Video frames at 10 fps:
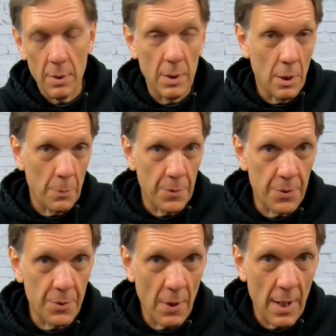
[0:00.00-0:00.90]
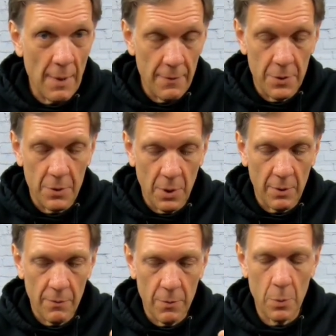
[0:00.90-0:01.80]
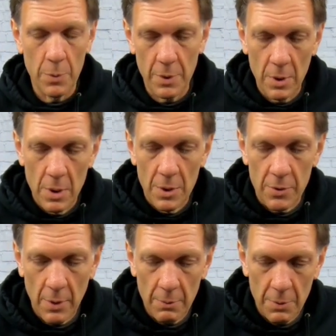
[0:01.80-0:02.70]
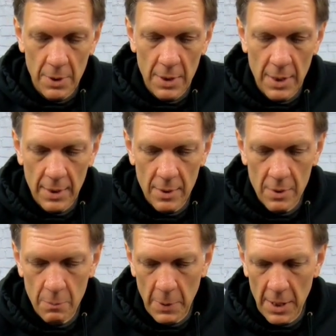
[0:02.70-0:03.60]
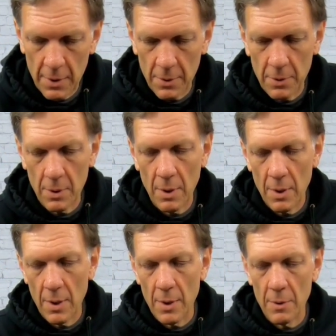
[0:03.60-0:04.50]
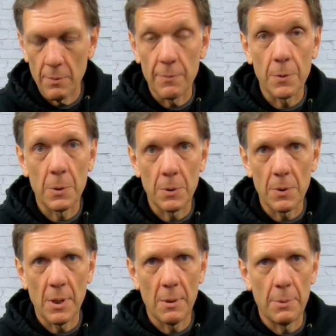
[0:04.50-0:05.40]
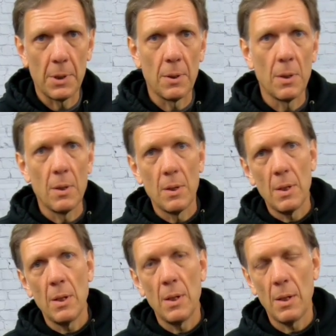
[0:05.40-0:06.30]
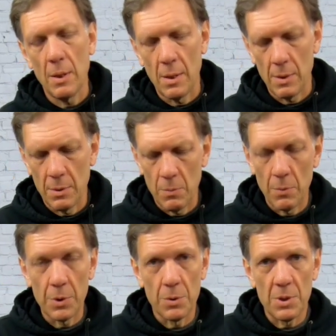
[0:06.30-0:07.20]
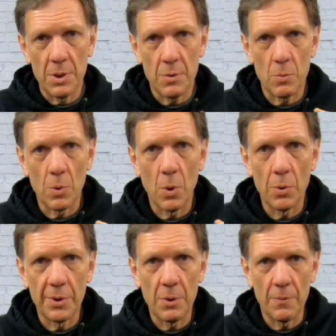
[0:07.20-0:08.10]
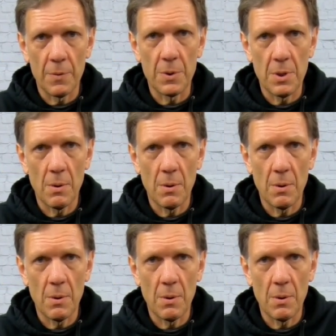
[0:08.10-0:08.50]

it helps drive the truck forward. So I really like this pattern for hill climbing. And when you're just rolling over